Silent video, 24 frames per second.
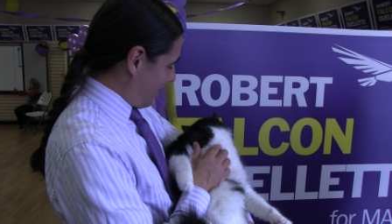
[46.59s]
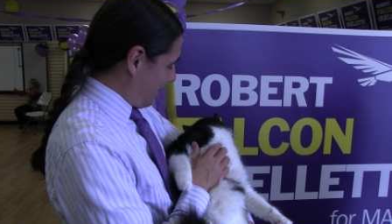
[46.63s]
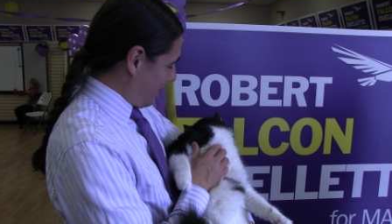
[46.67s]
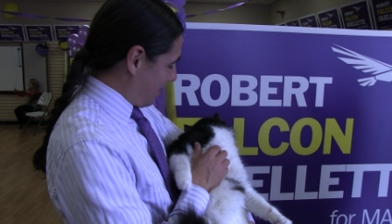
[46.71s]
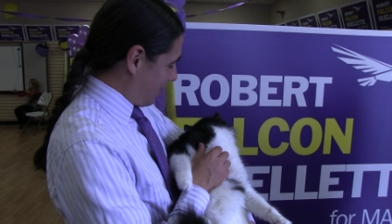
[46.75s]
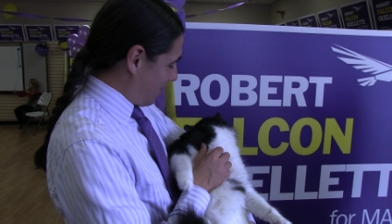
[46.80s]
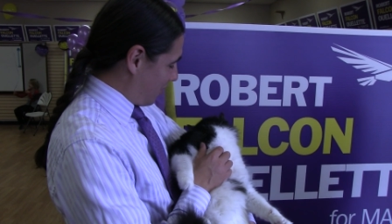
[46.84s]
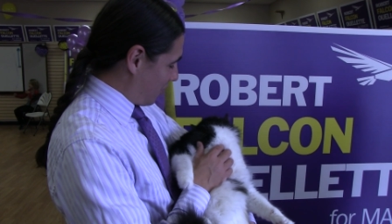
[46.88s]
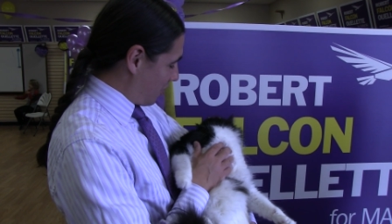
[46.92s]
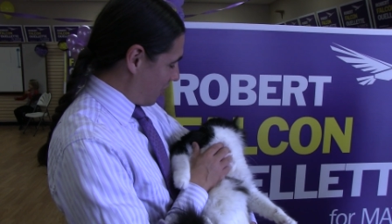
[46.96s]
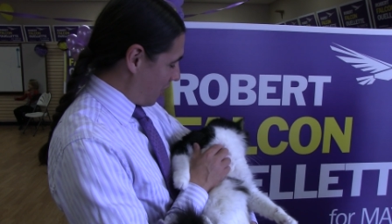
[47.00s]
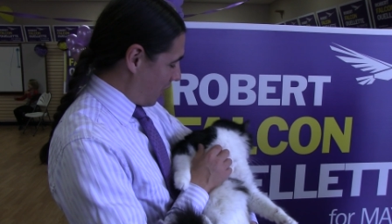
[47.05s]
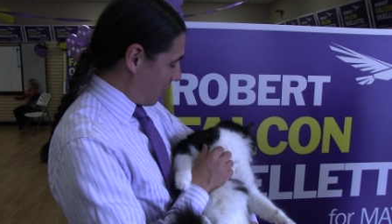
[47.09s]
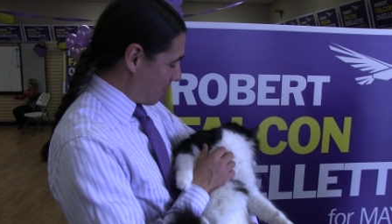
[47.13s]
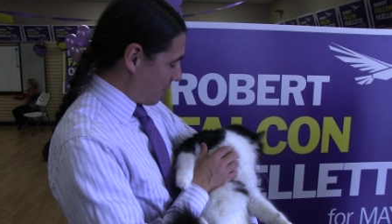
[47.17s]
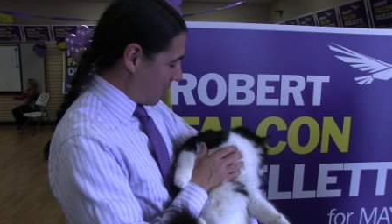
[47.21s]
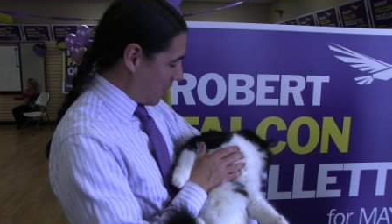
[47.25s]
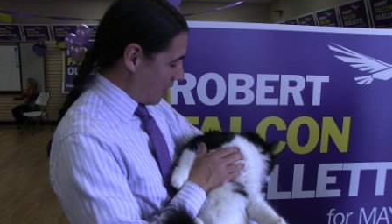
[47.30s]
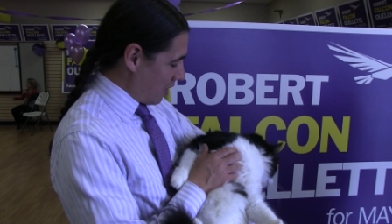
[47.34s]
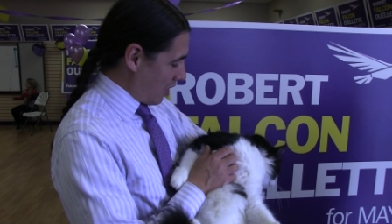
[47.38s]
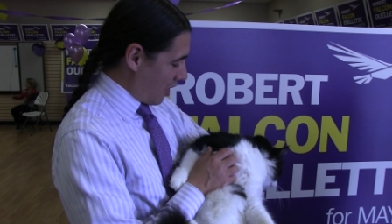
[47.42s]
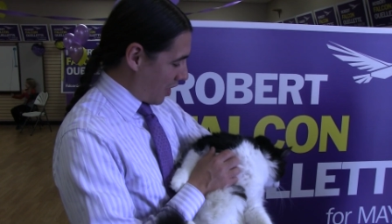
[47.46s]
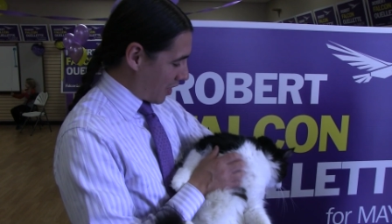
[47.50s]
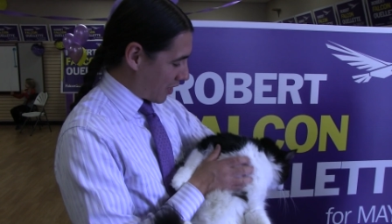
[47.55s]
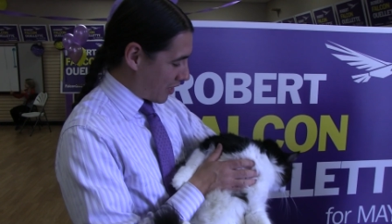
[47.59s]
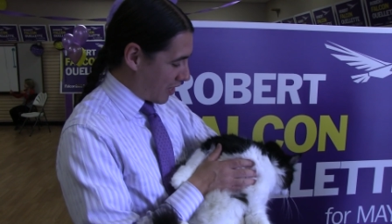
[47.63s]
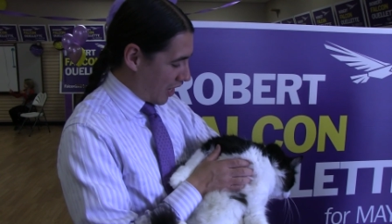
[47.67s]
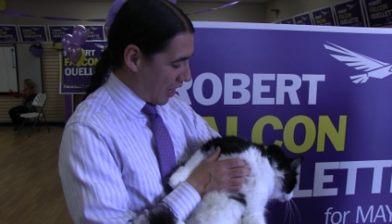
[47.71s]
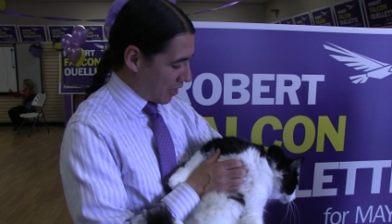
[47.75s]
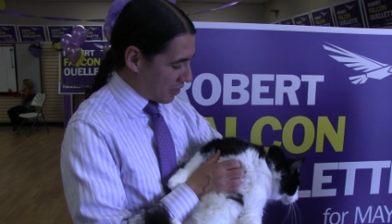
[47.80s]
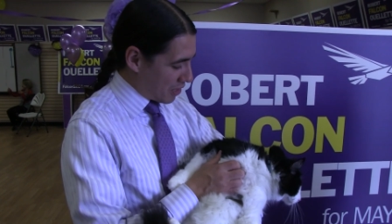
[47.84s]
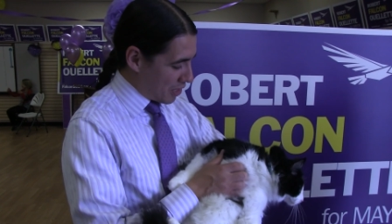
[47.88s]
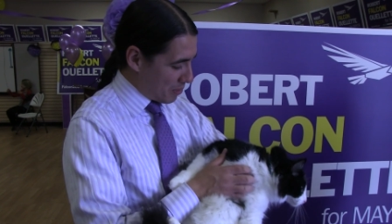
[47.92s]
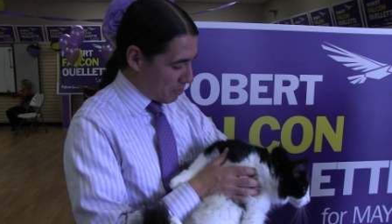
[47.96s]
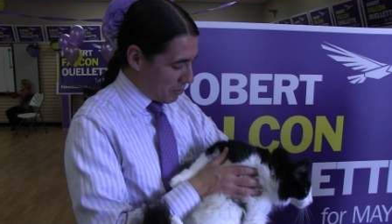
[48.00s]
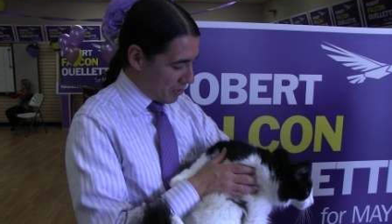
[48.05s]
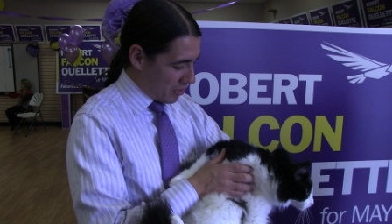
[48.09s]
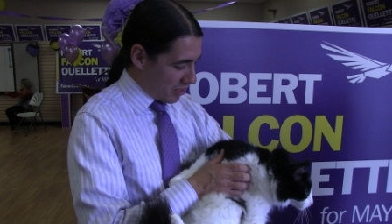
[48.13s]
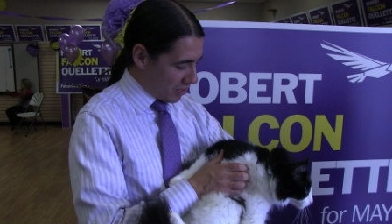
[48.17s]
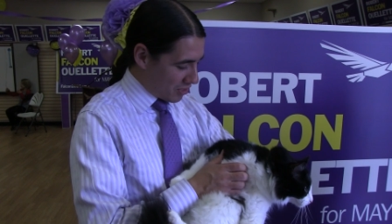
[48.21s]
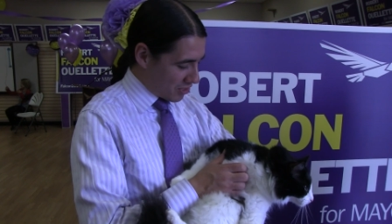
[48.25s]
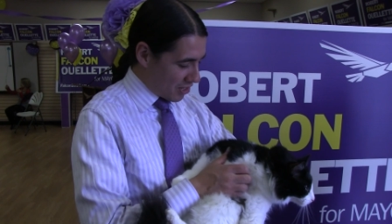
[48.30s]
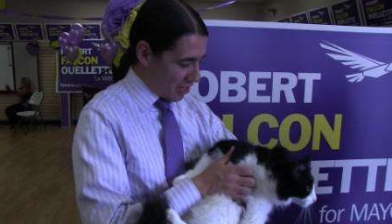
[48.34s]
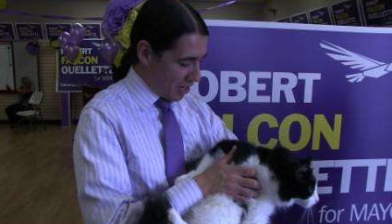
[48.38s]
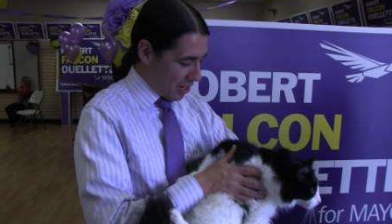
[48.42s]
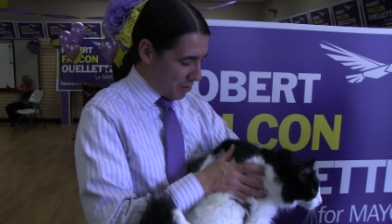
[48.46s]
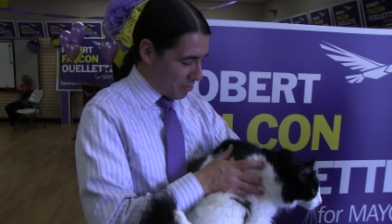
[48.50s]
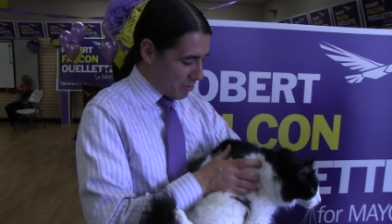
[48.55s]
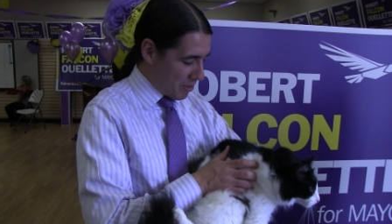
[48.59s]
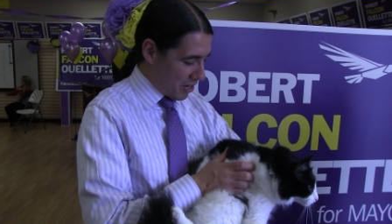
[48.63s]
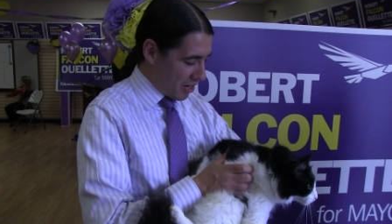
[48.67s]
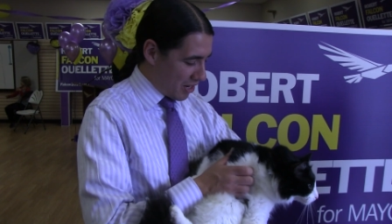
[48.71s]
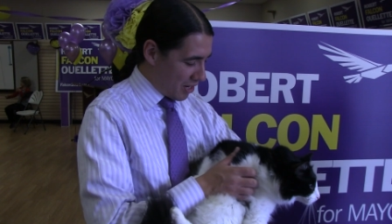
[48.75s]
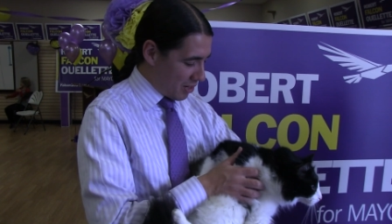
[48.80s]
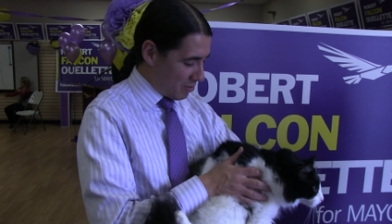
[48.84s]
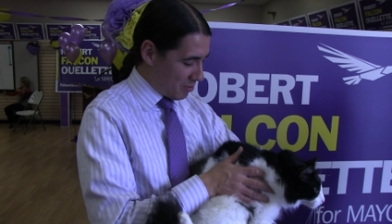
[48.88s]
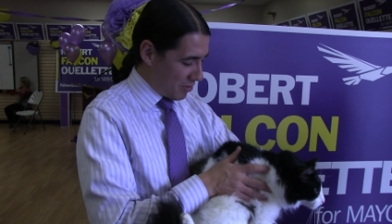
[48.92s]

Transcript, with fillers: There's a lot of been a lot of catnip in this campaign,